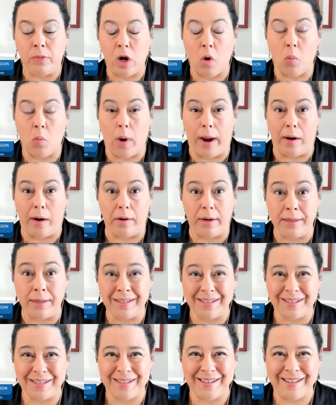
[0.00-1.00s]

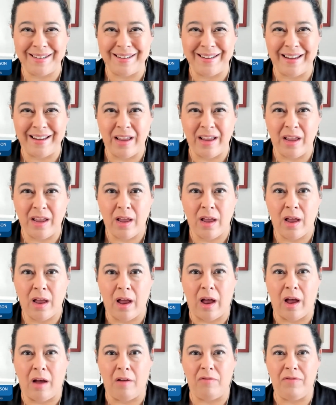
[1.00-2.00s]
awareness
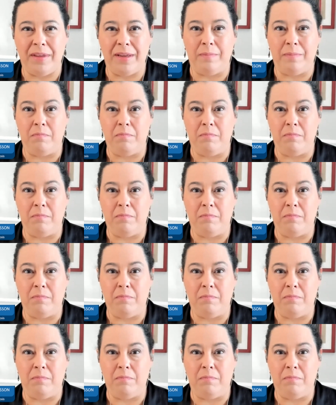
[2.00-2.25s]
of the